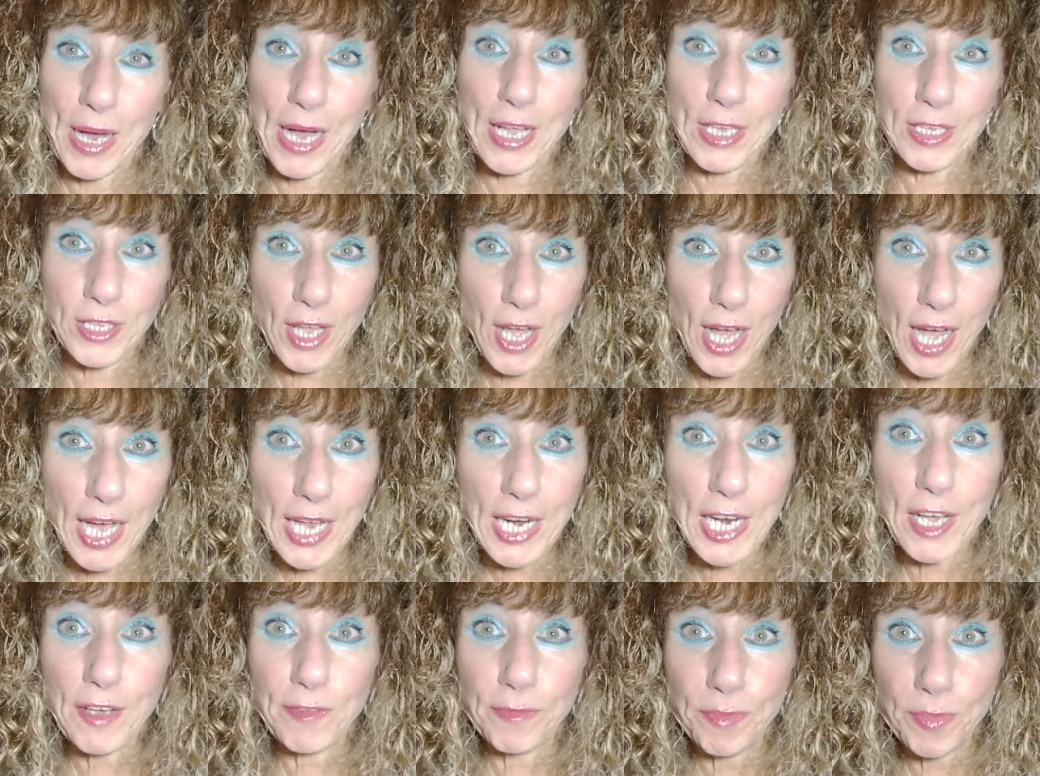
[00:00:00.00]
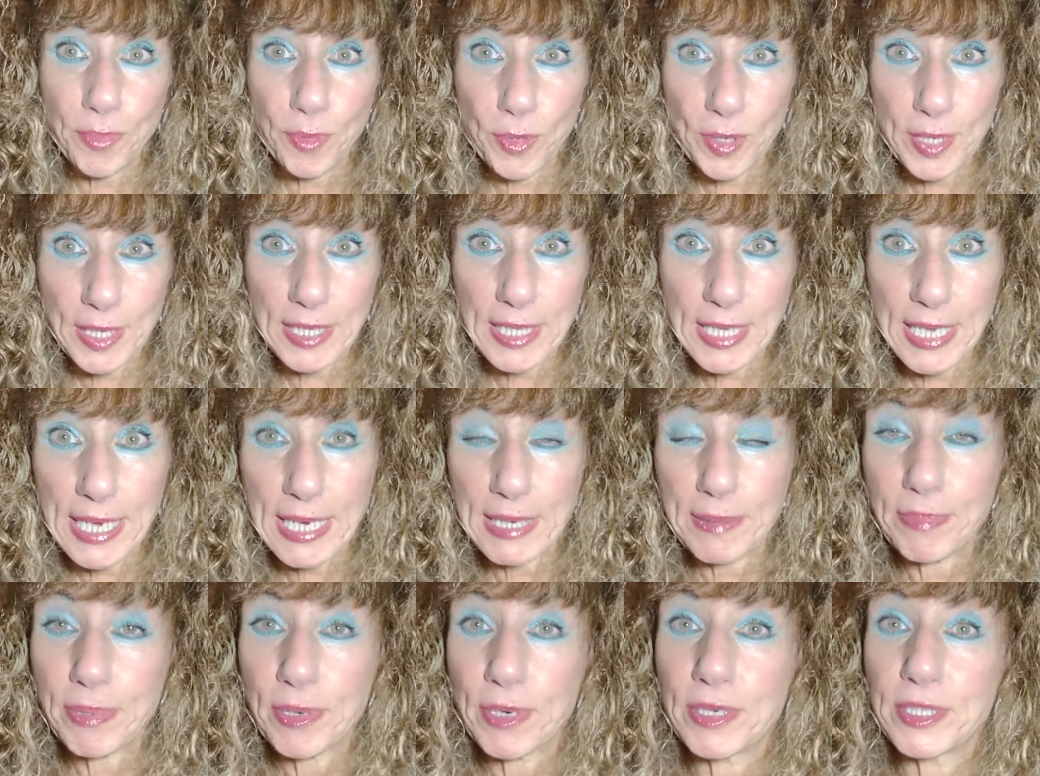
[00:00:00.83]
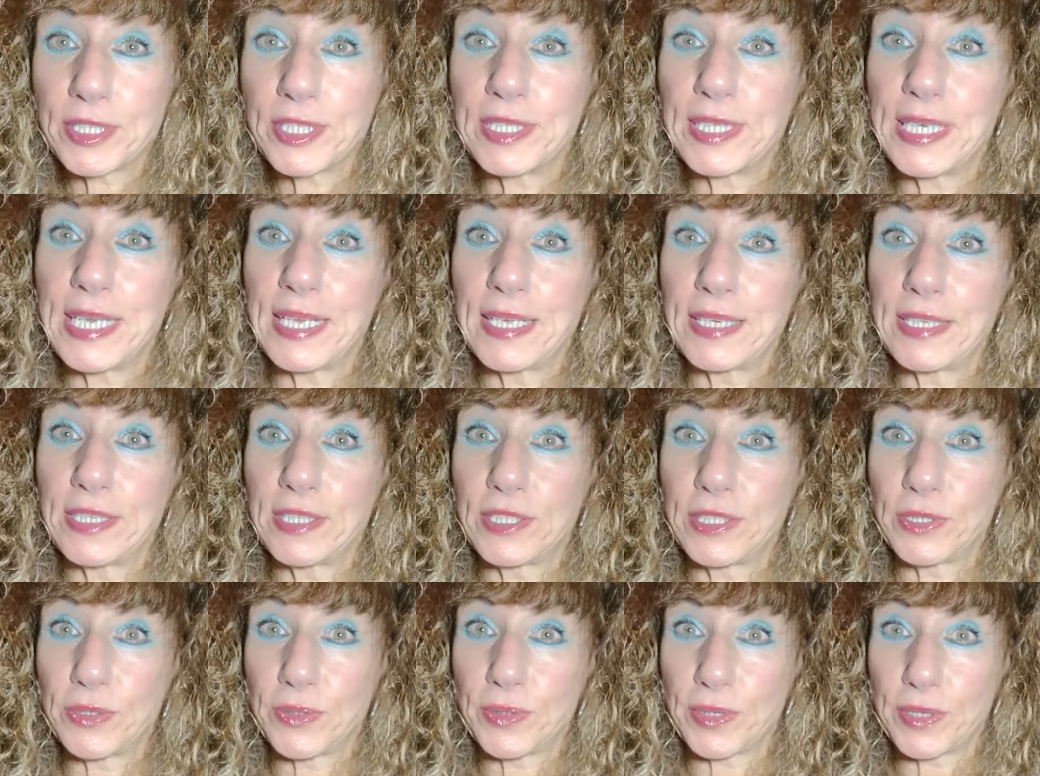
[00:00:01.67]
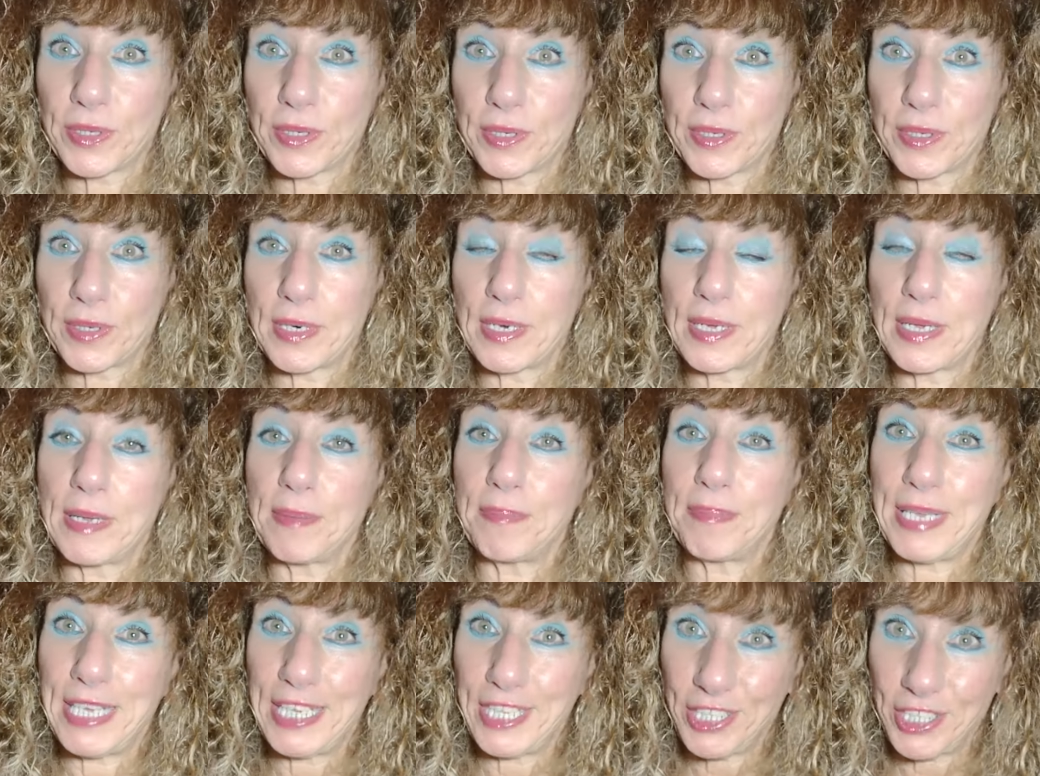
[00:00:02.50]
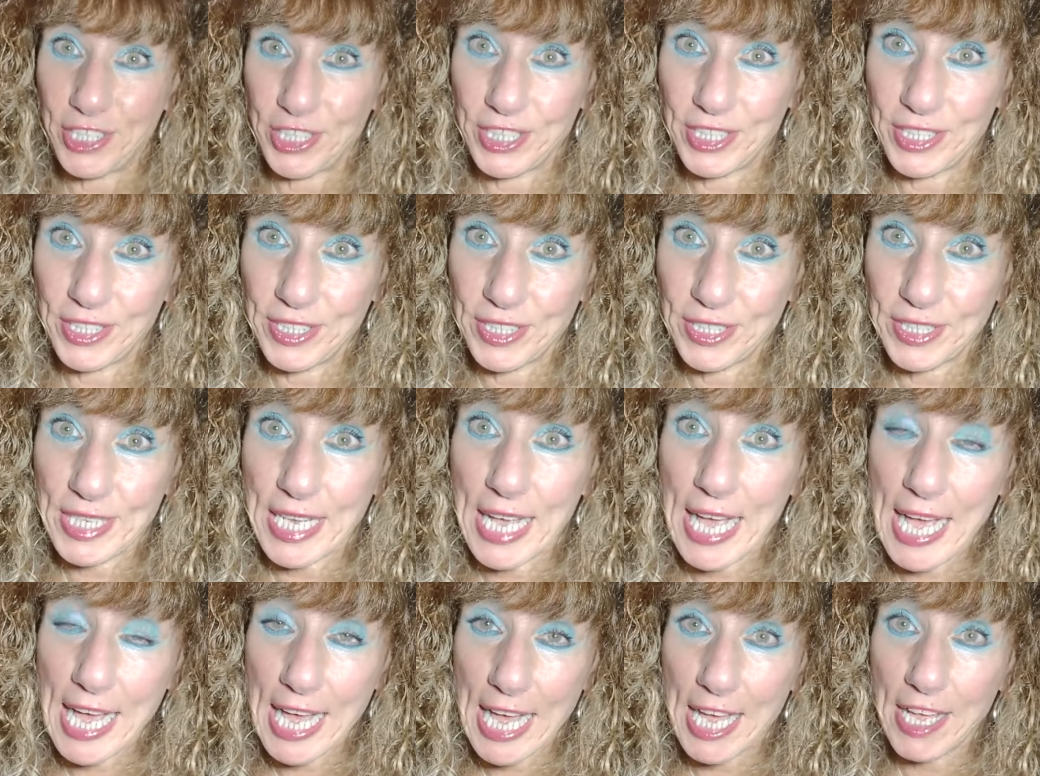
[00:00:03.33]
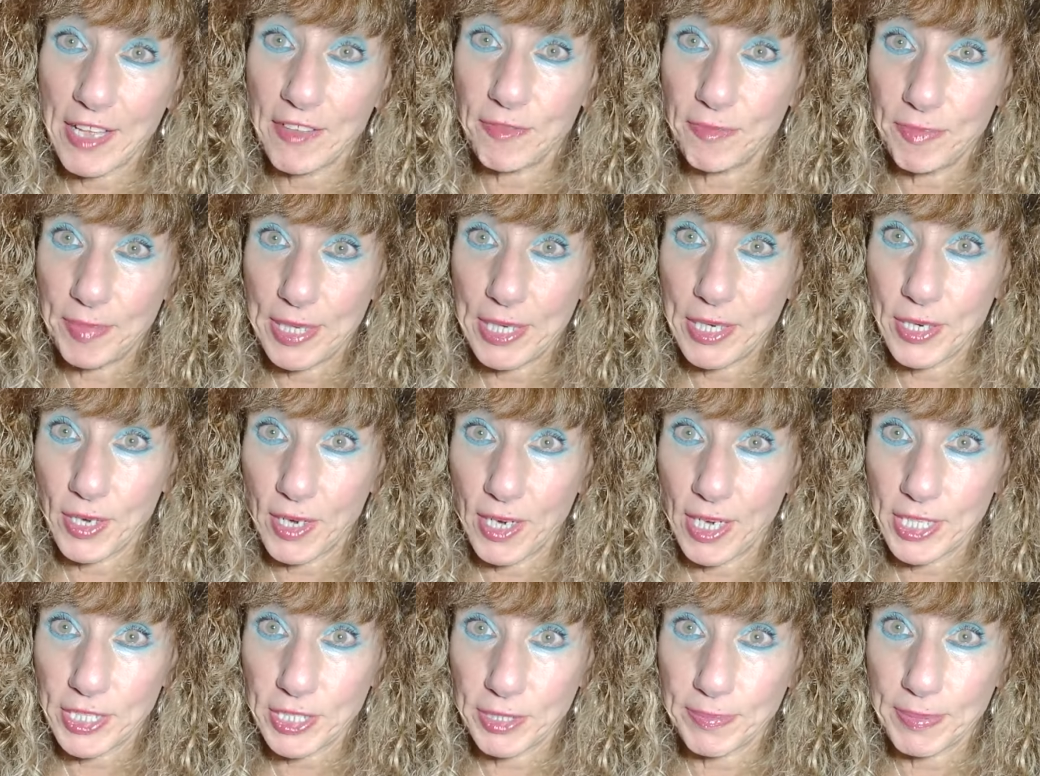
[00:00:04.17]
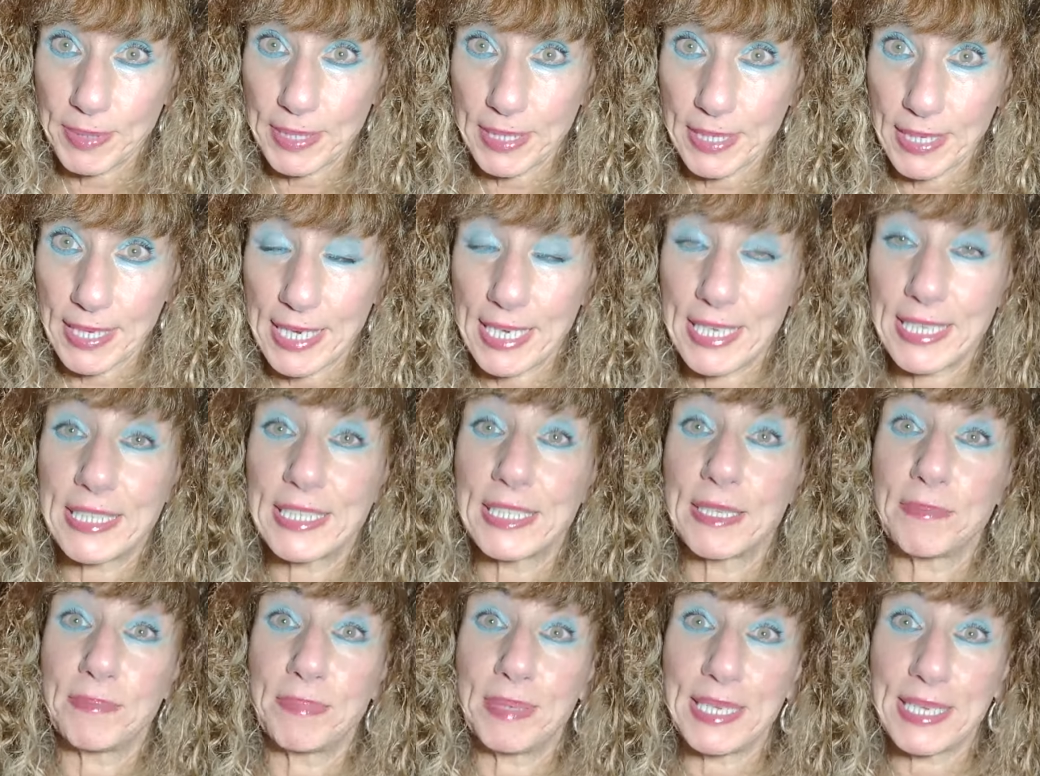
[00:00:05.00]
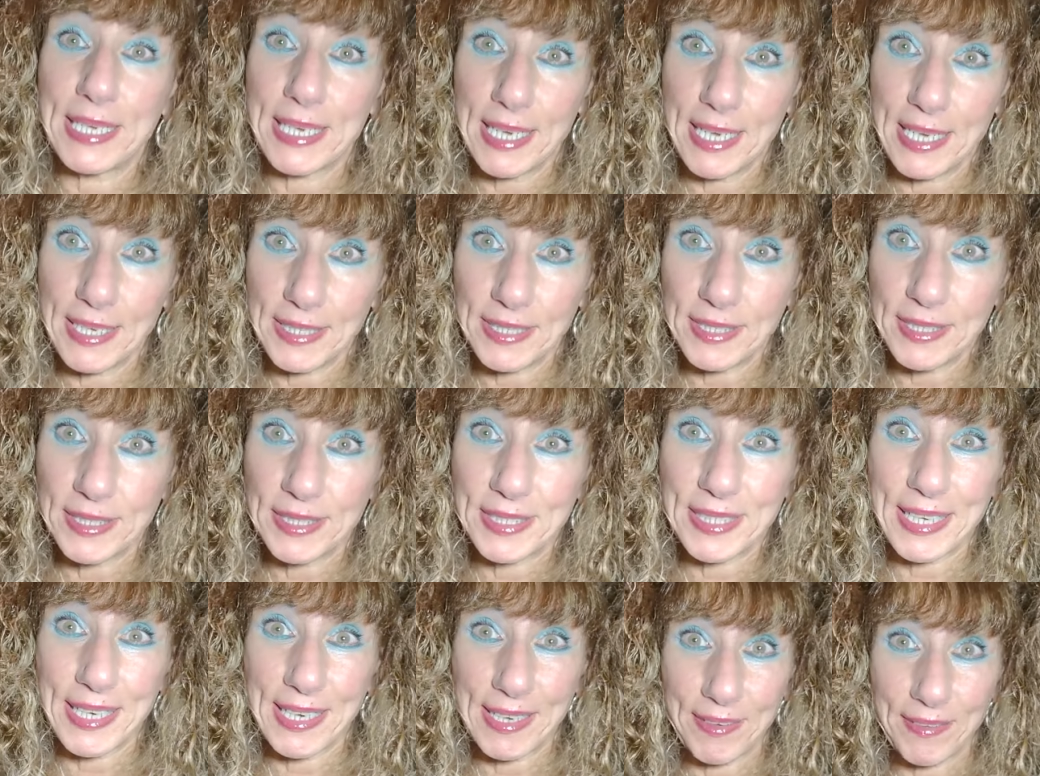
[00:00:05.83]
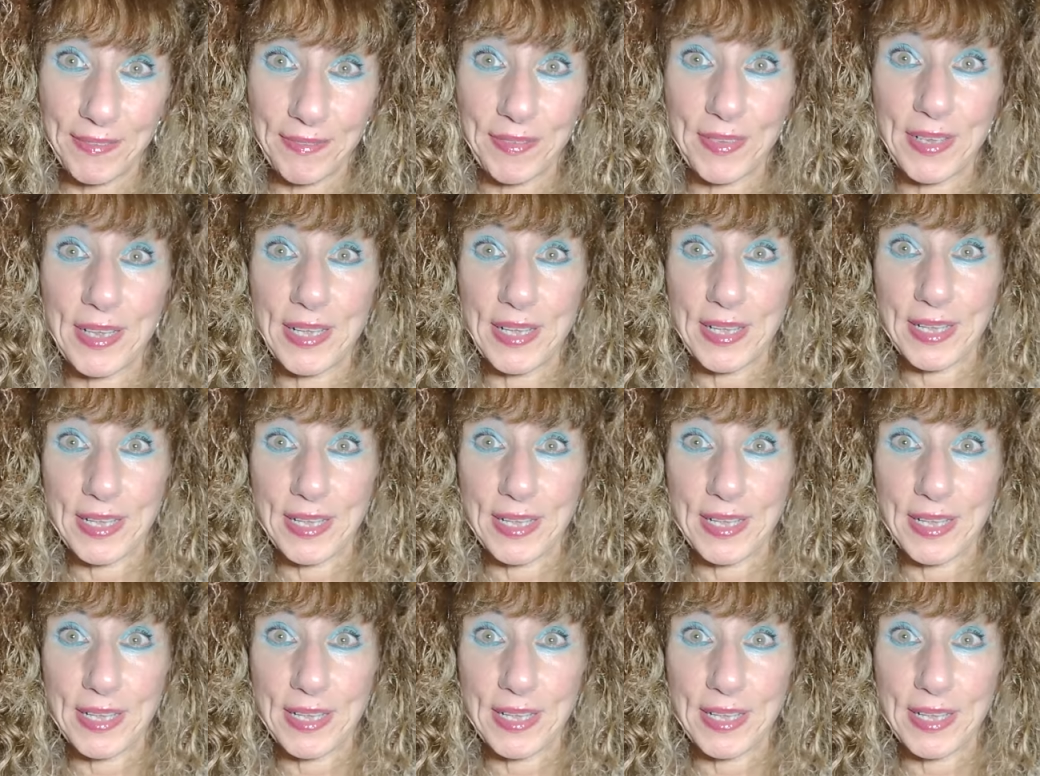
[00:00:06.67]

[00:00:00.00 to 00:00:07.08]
A lot of borderline personality disorder patients have been hospitalized because of